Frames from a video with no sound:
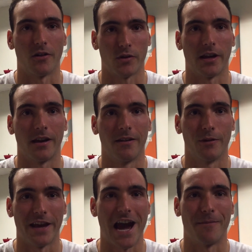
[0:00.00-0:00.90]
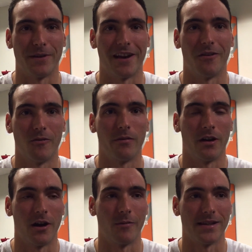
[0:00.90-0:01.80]
I was really happy
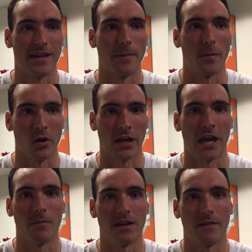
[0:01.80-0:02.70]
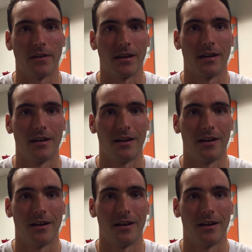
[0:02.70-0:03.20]
that we stepped up our game and definitely